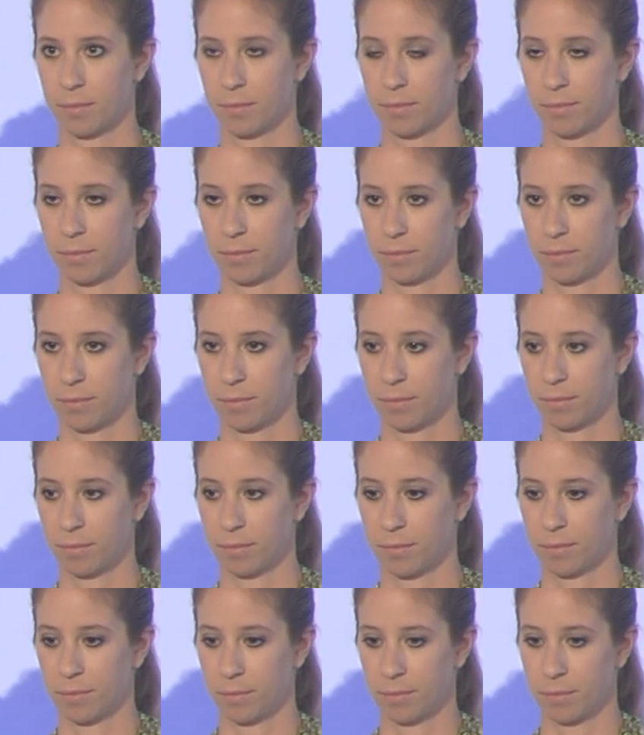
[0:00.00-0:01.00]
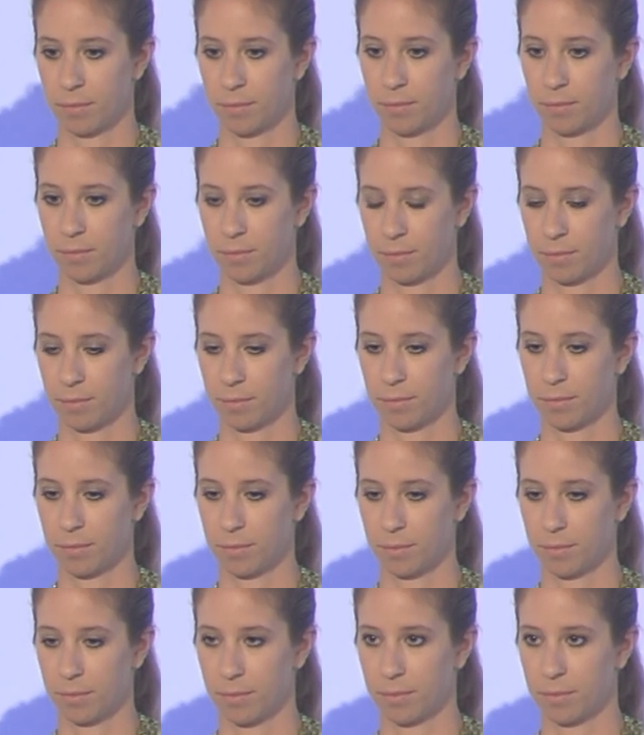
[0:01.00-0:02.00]

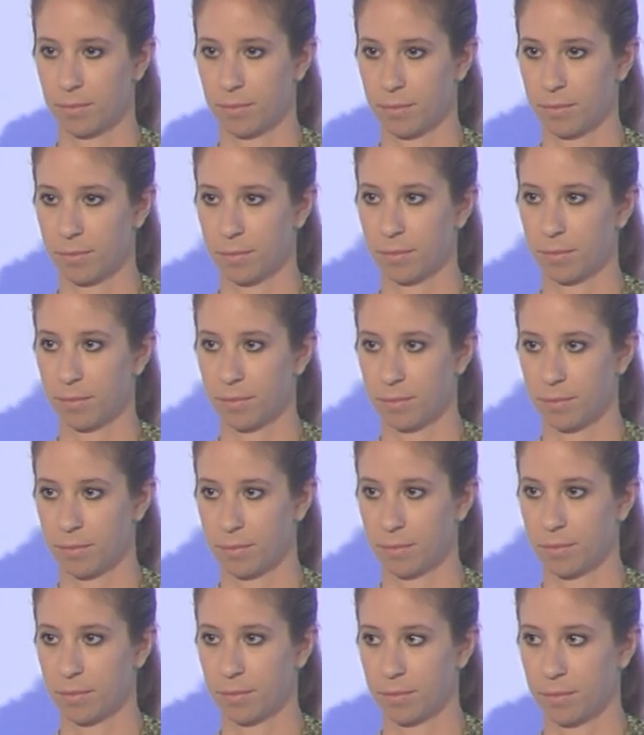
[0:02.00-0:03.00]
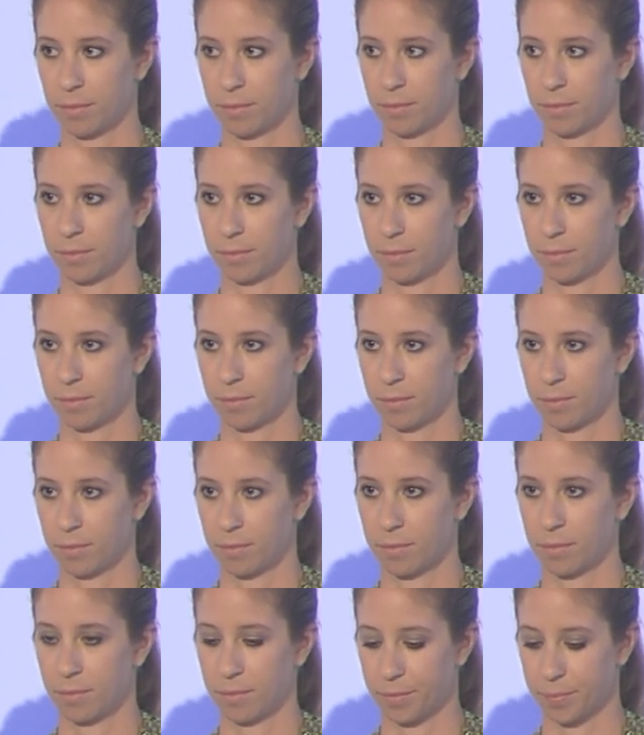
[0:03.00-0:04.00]

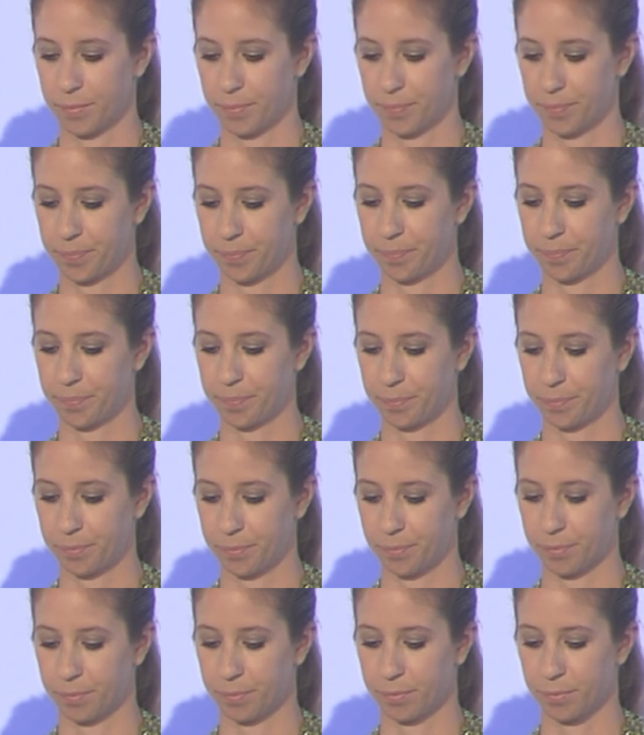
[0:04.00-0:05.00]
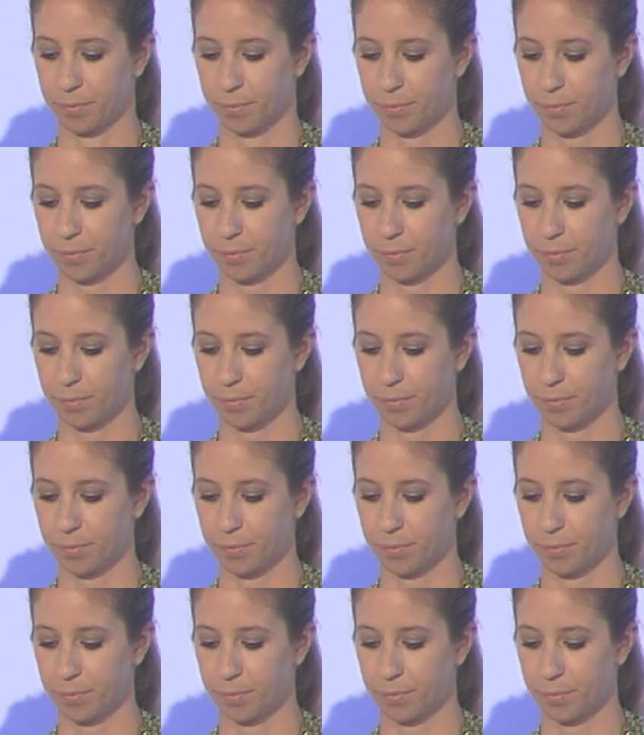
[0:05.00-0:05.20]
(not speaking)